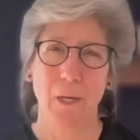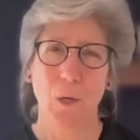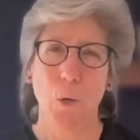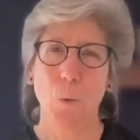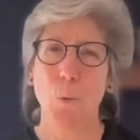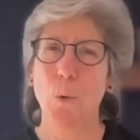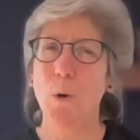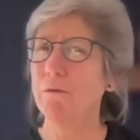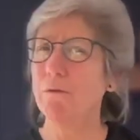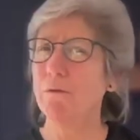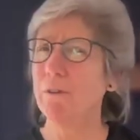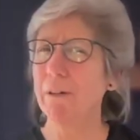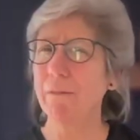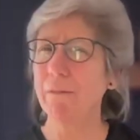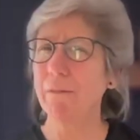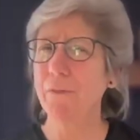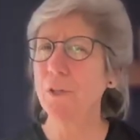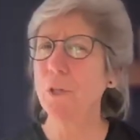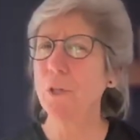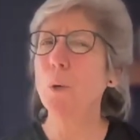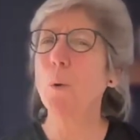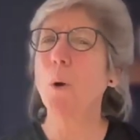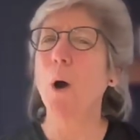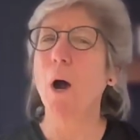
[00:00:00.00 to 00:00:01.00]
We'll
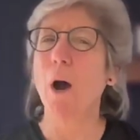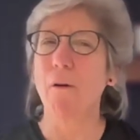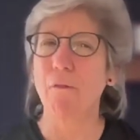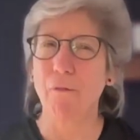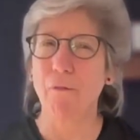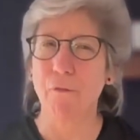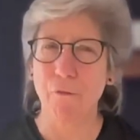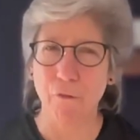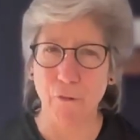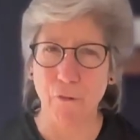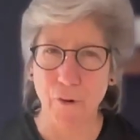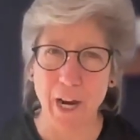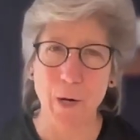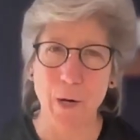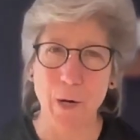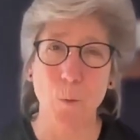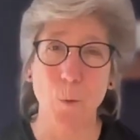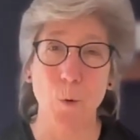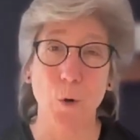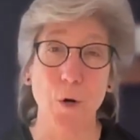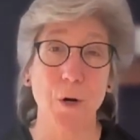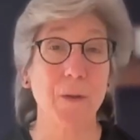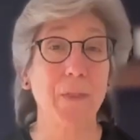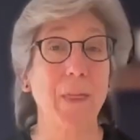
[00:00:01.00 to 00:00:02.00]
review a
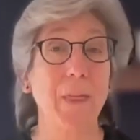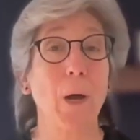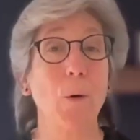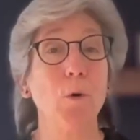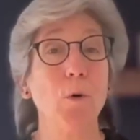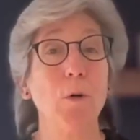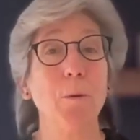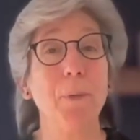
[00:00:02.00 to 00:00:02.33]
framework that we'll